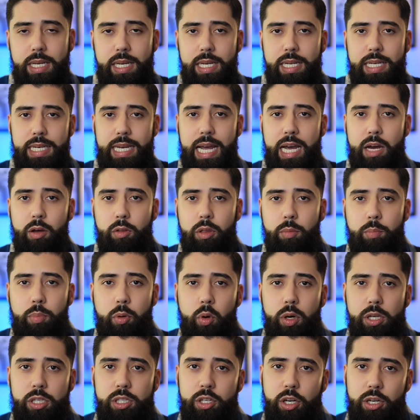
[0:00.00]
Now, the
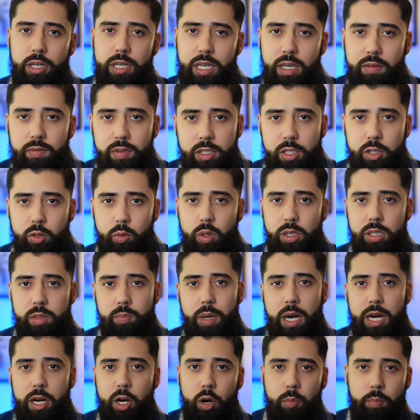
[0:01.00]
points are given to us
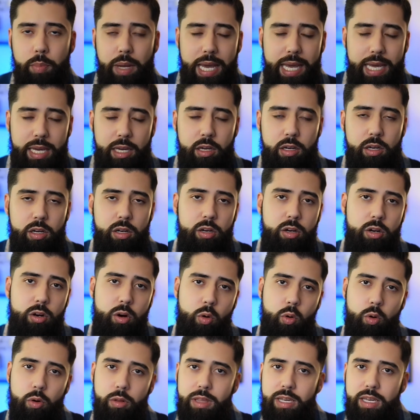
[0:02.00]
by our bank
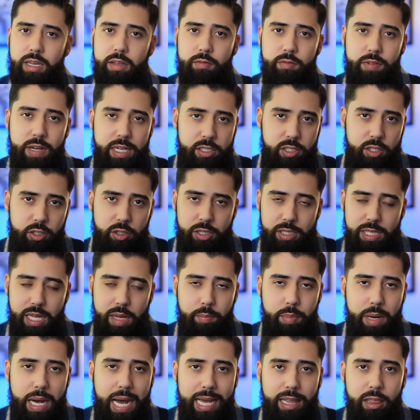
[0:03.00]
or the investors
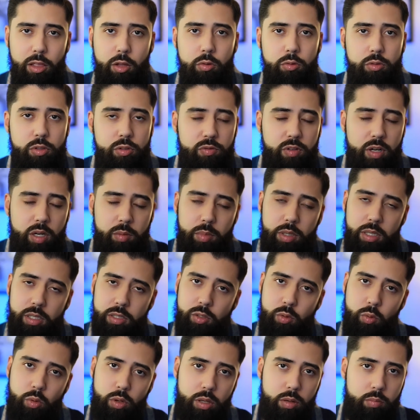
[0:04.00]
that buy loans from
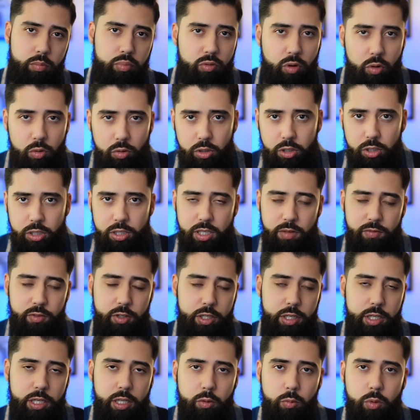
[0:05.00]
us, or the brokers if
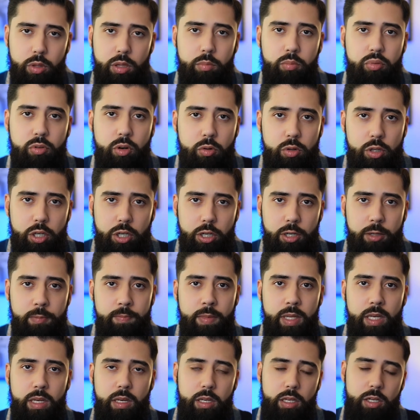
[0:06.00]
you're dealing with a broker.
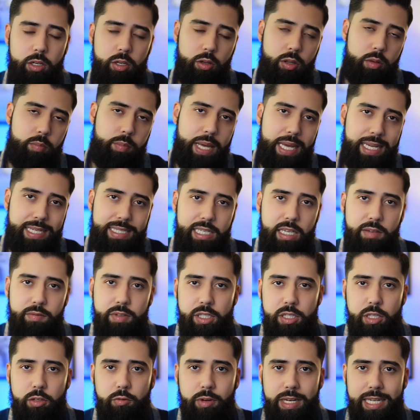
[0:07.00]
The banks give
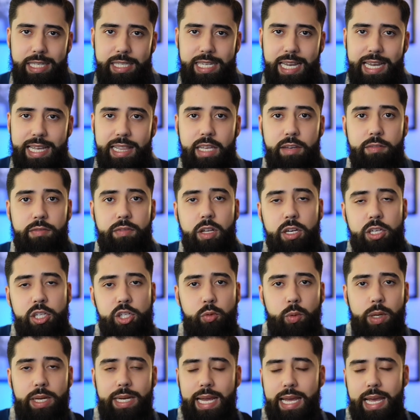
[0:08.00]
us the rates and they
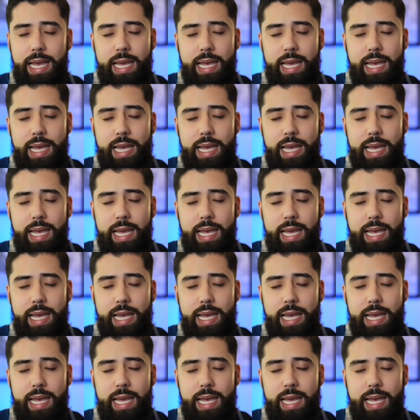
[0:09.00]
fluctuate